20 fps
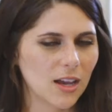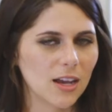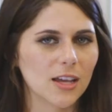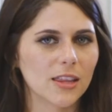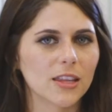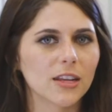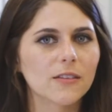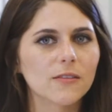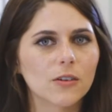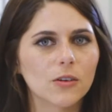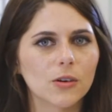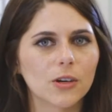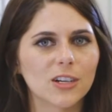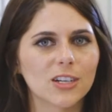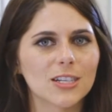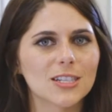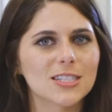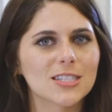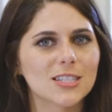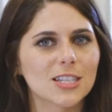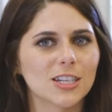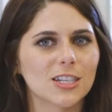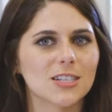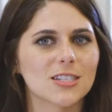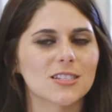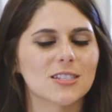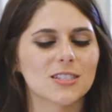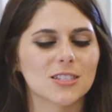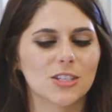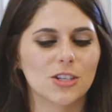And then of course,
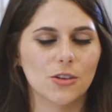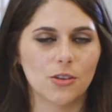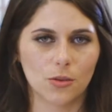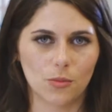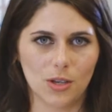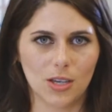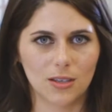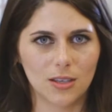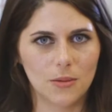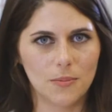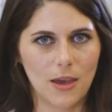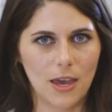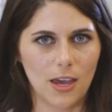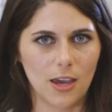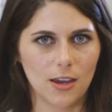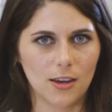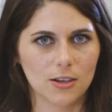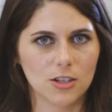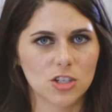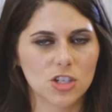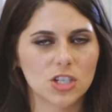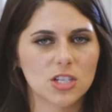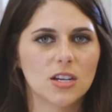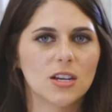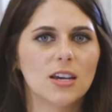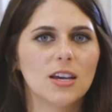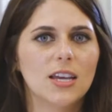there's the weekly page.